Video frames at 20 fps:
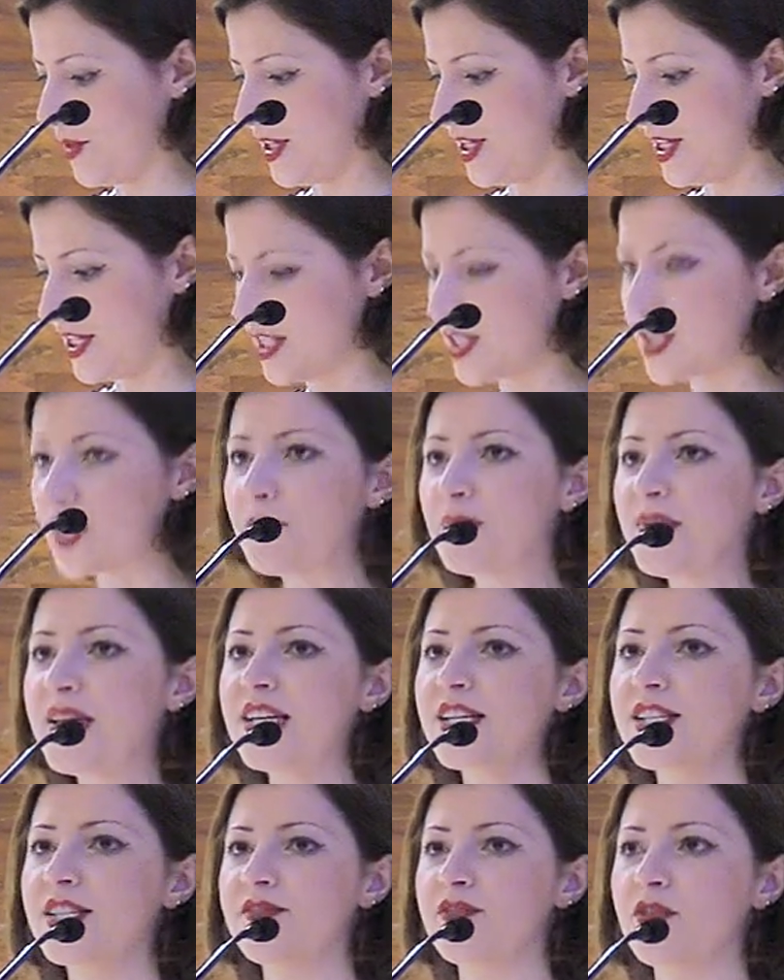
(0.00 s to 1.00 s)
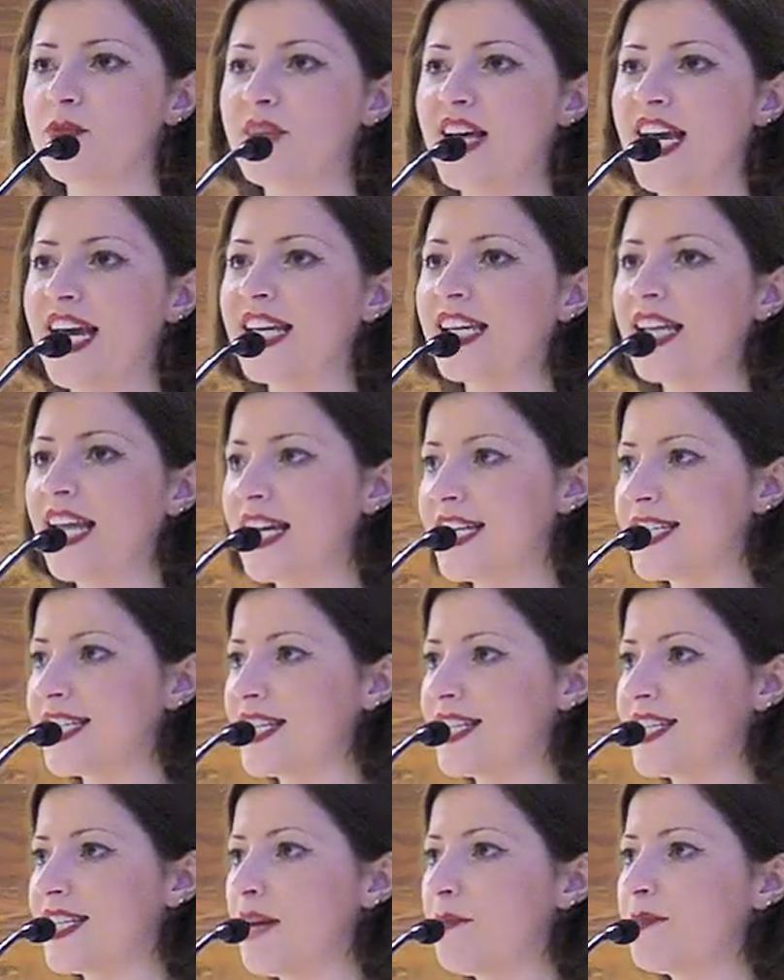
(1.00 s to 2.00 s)
When it disappears from the headlines,
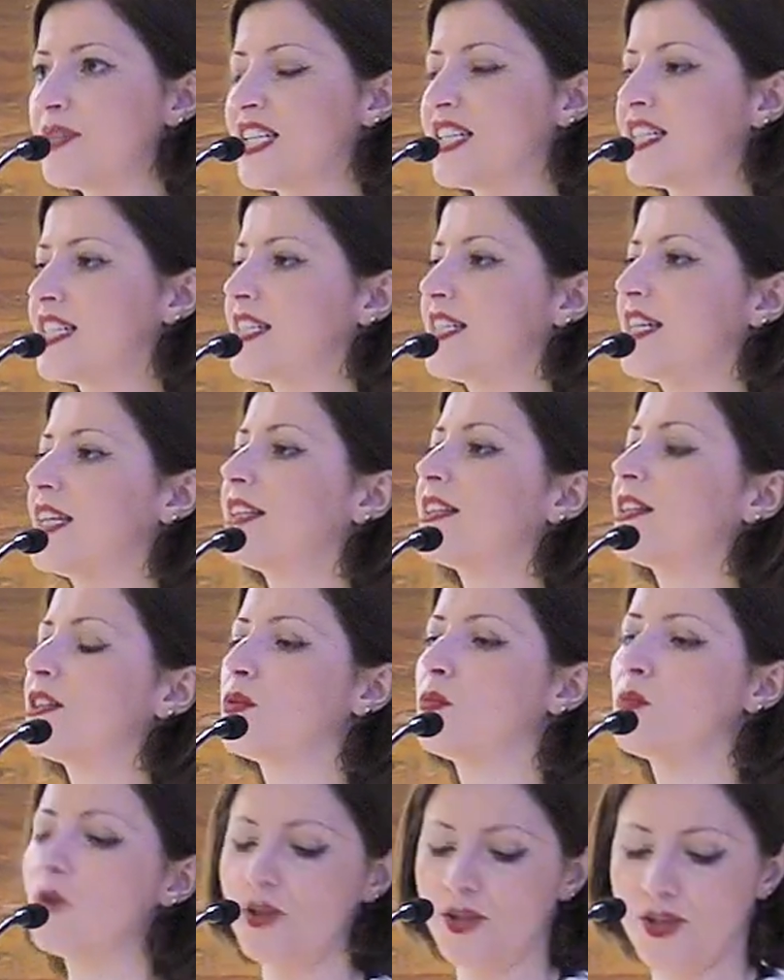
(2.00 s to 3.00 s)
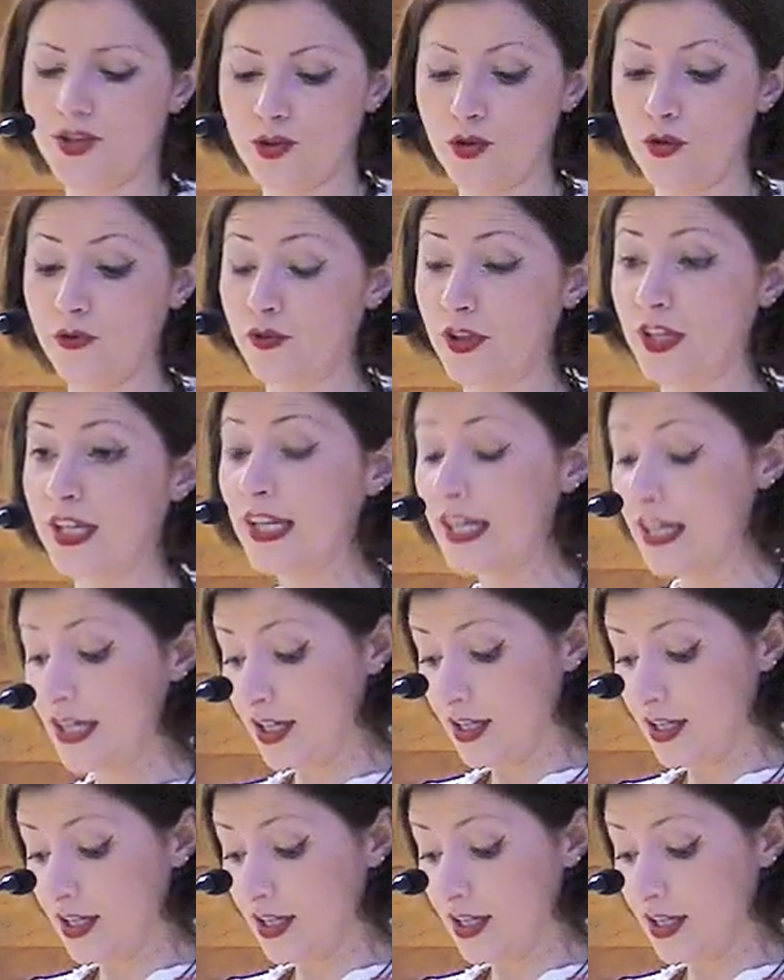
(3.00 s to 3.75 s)
it's tempting to think that the war is over.